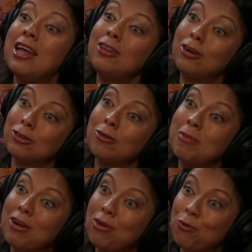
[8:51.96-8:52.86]
Dr.
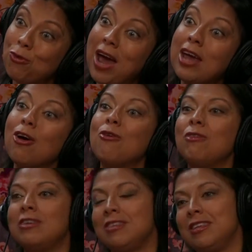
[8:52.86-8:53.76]
Mary Fry
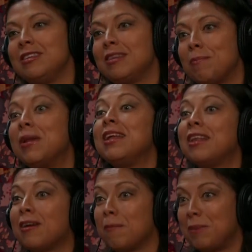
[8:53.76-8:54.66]
oversees the play
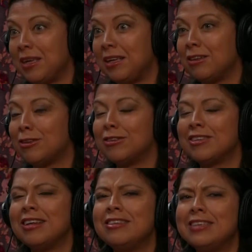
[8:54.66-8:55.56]
therapy interns,
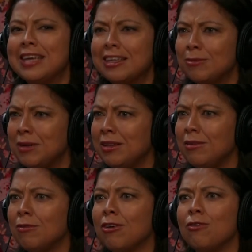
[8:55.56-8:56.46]
and she has been
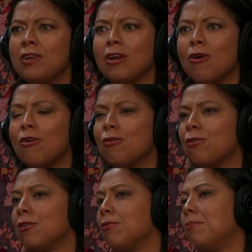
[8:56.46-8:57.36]
involved in CORE
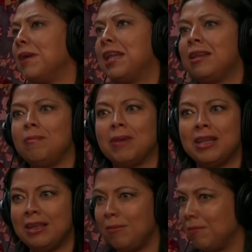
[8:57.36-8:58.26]
for many,
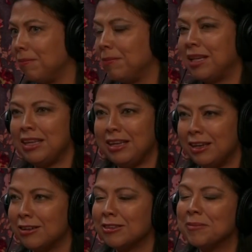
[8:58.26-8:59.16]
many, many
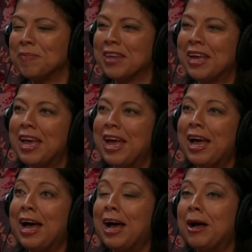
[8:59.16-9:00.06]
years.
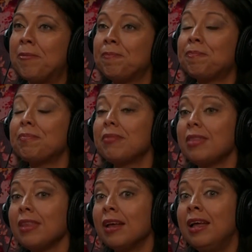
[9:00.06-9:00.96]
Um,
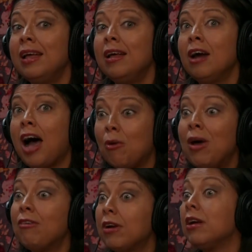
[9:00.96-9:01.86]

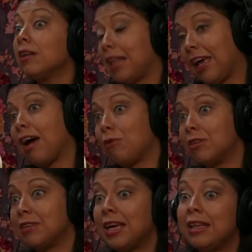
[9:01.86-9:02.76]
However, like I was
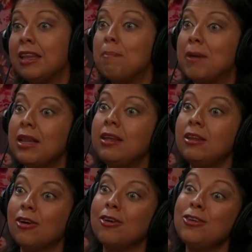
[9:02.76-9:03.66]
saying,
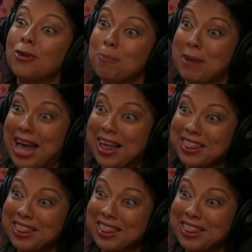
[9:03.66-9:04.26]
depending on your path